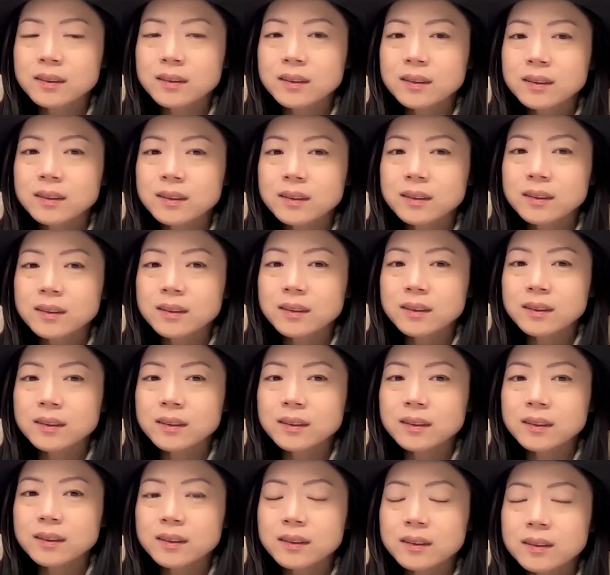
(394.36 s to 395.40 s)

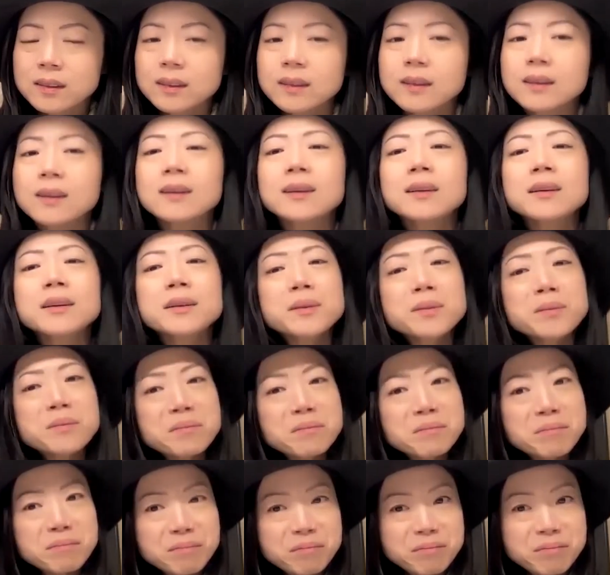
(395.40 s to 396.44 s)

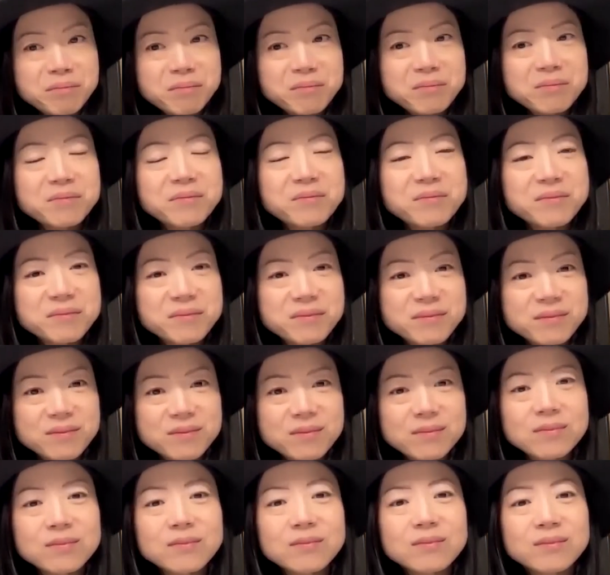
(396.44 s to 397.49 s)

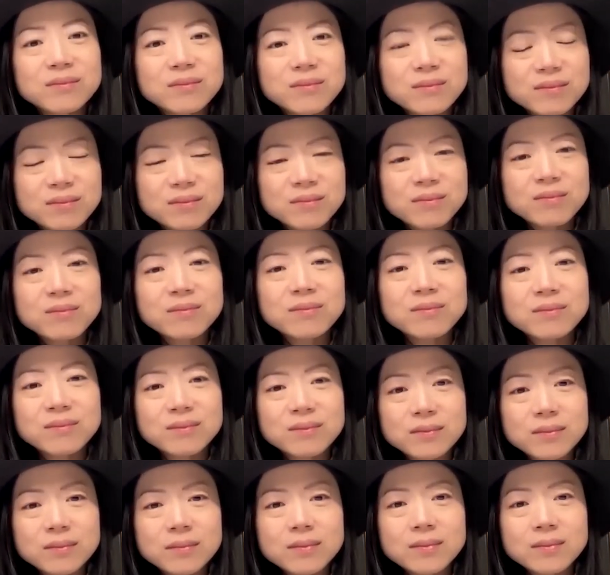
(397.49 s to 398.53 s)

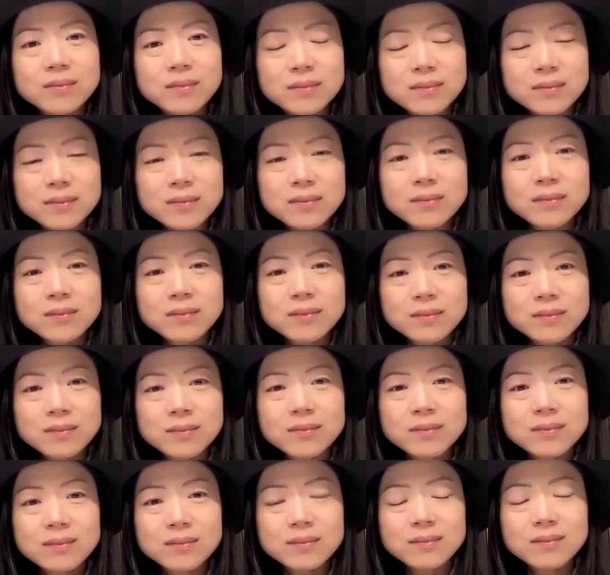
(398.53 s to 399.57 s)

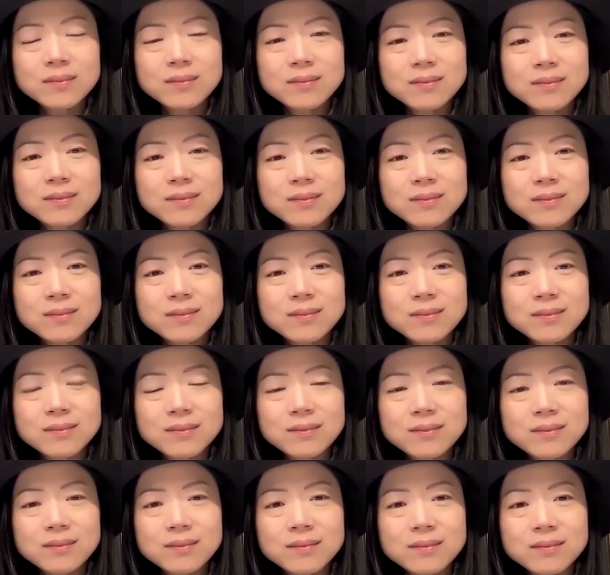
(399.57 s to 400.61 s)

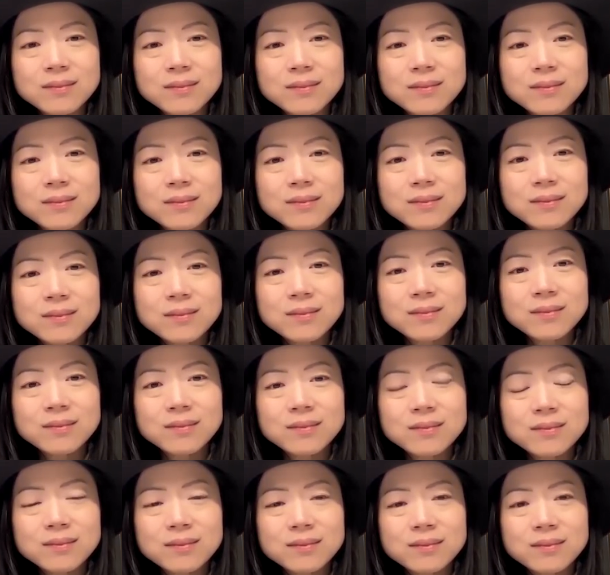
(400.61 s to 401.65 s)

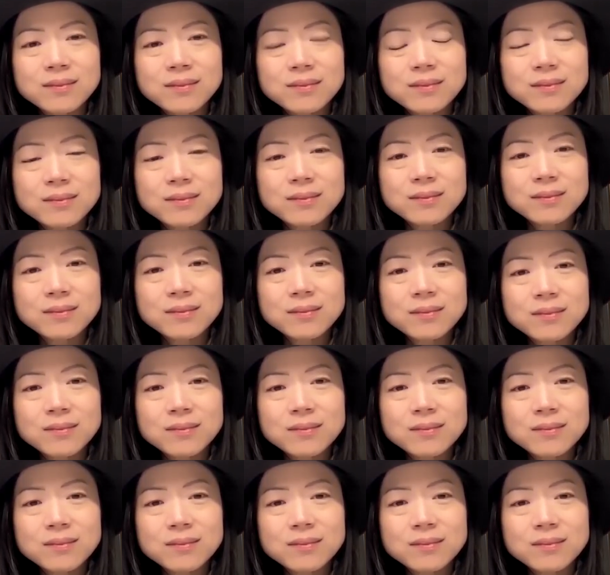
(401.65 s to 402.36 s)
(silent)